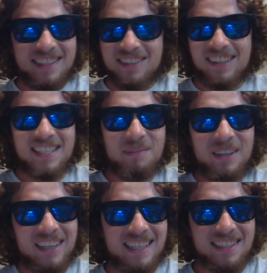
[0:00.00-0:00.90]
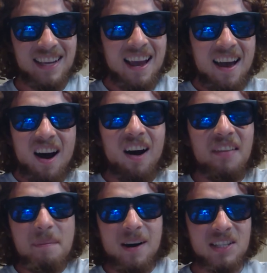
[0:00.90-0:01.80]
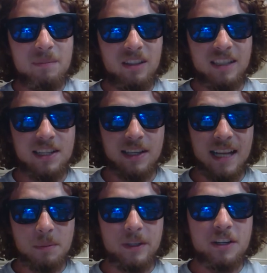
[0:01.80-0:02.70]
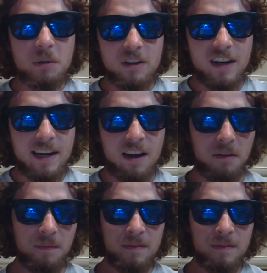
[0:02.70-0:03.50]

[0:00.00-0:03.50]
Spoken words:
To experience all the possibilities, and that's what you're doing right now.